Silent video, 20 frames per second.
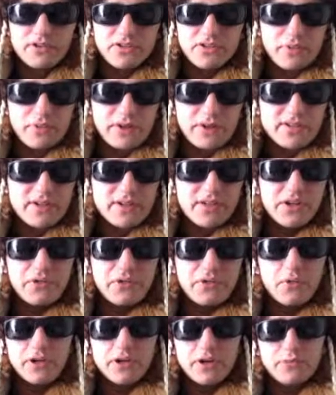So basically
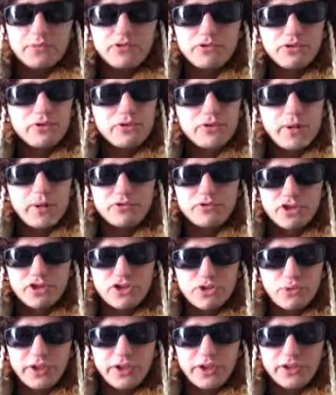what I'm doing, I'm
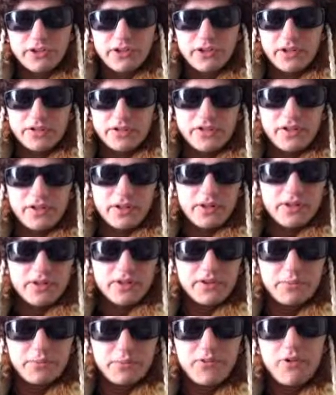just waiting until
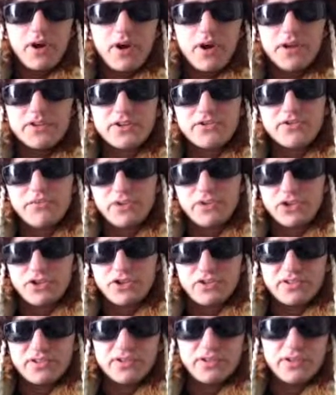the price
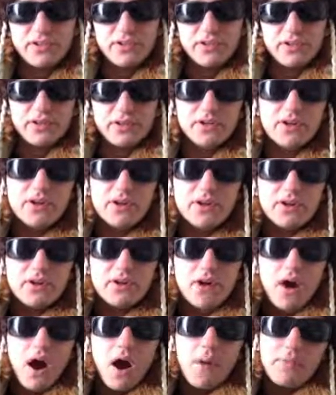reaches the
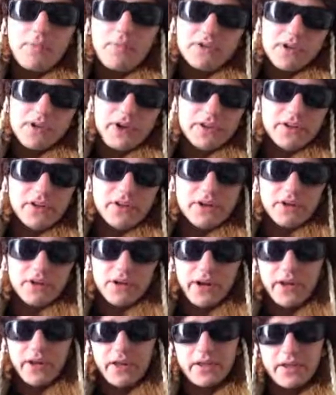upper line
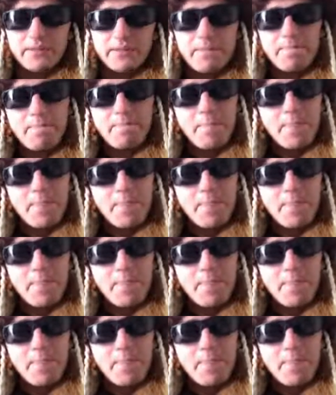here again.